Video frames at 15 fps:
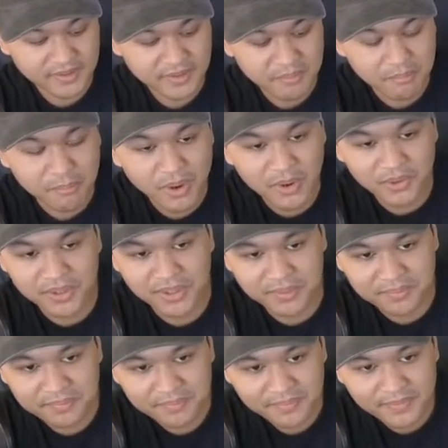
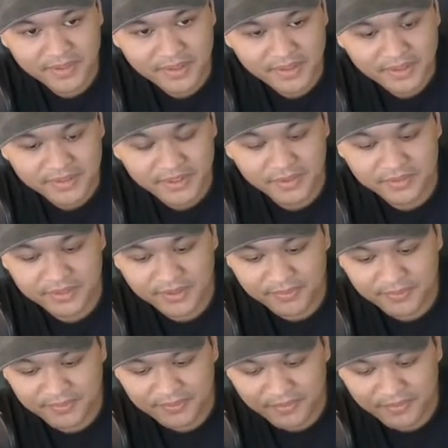modem, they're different for